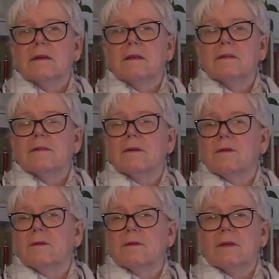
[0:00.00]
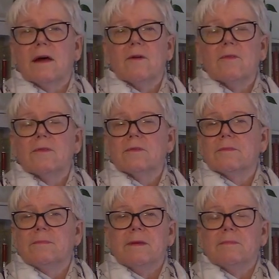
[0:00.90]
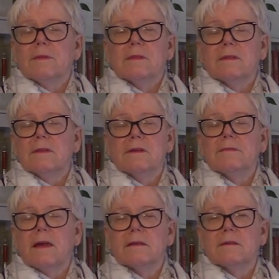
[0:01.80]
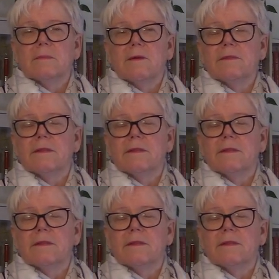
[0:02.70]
So now people live hand to mouth